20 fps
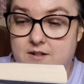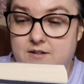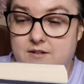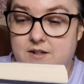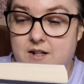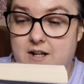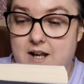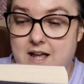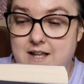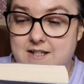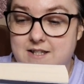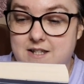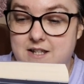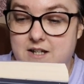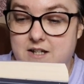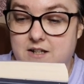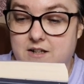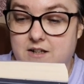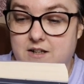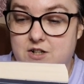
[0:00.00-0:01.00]
The last
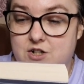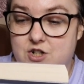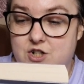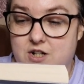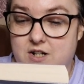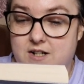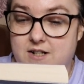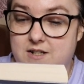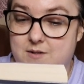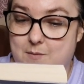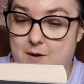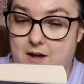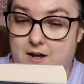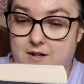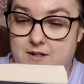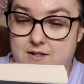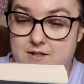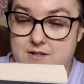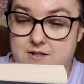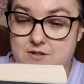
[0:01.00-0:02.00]
thing she
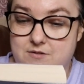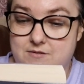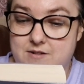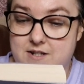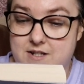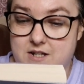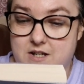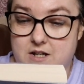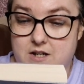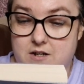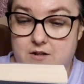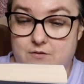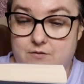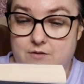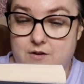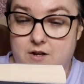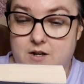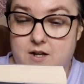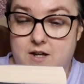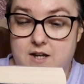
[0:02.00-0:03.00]
expects to receive
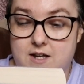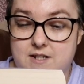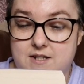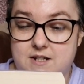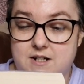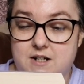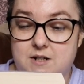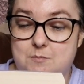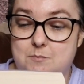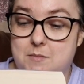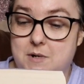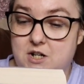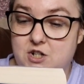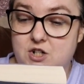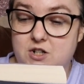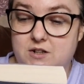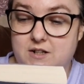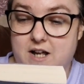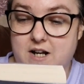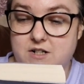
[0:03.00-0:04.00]
is an
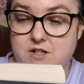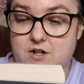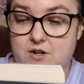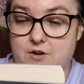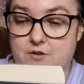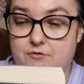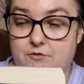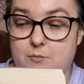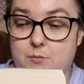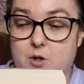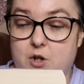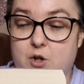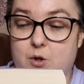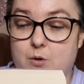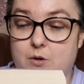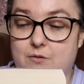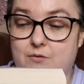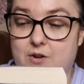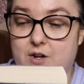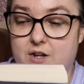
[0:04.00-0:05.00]
admission letter from the
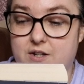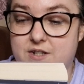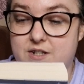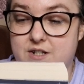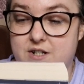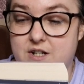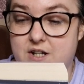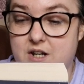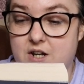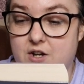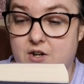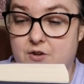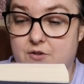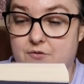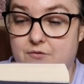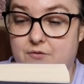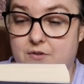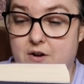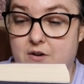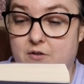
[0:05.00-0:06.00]
University of
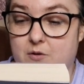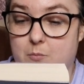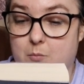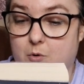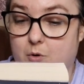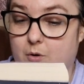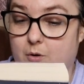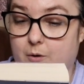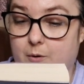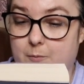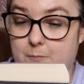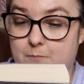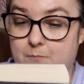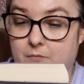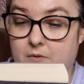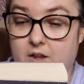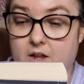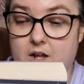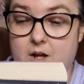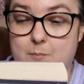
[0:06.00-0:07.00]
Vermont,
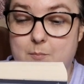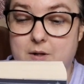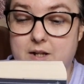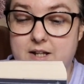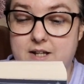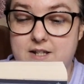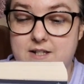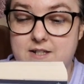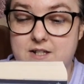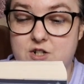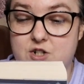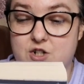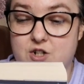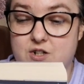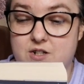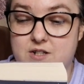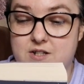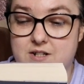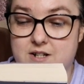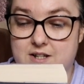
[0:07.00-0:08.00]
a place
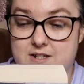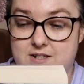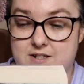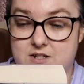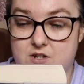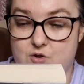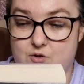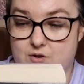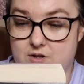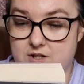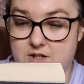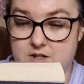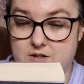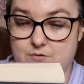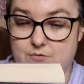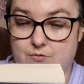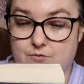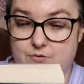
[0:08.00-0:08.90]
just as secretive.